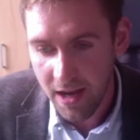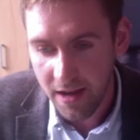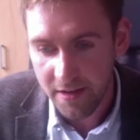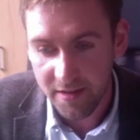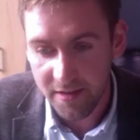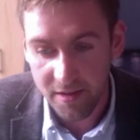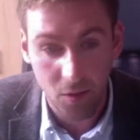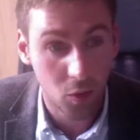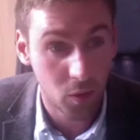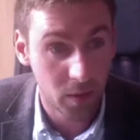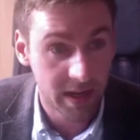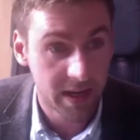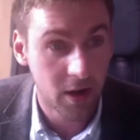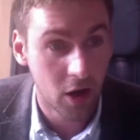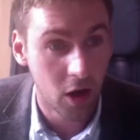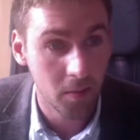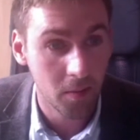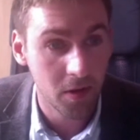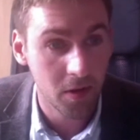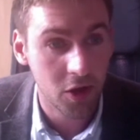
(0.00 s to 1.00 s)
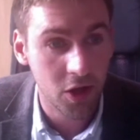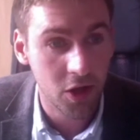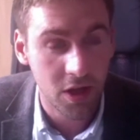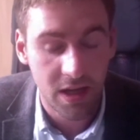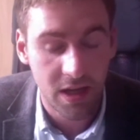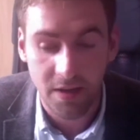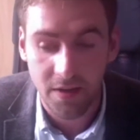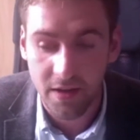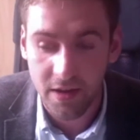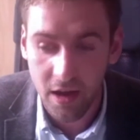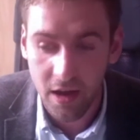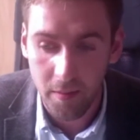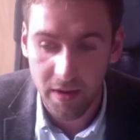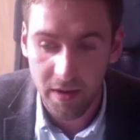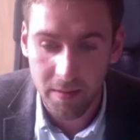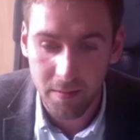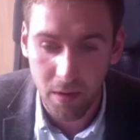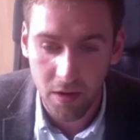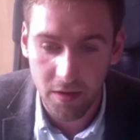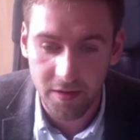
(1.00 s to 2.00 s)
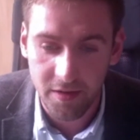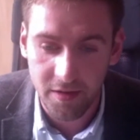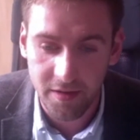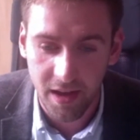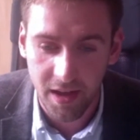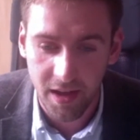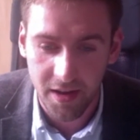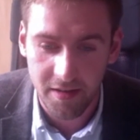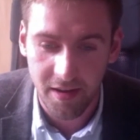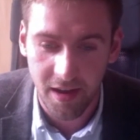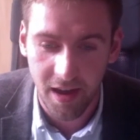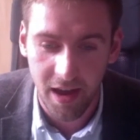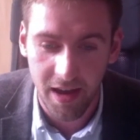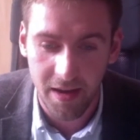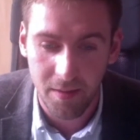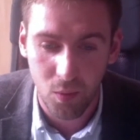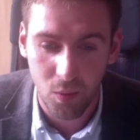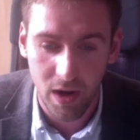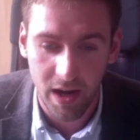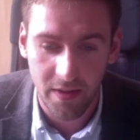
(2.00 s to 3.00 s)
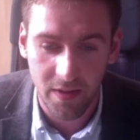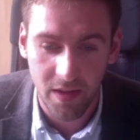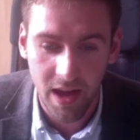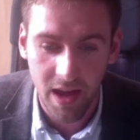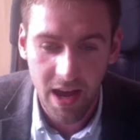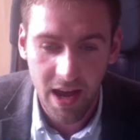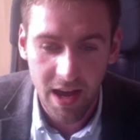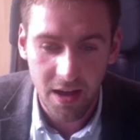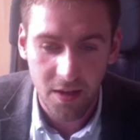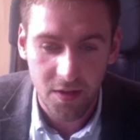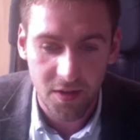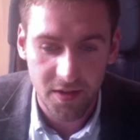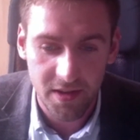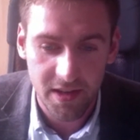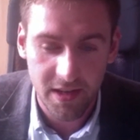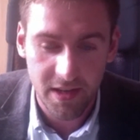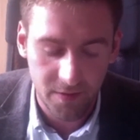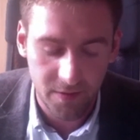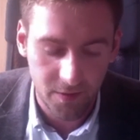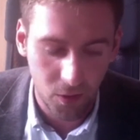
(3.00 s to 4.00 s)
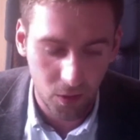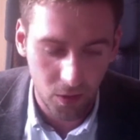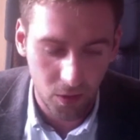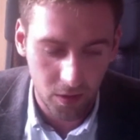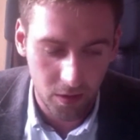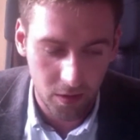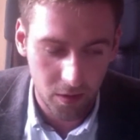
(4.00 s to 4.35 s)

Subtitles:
see what we accomplish in the coming months at a time when the need for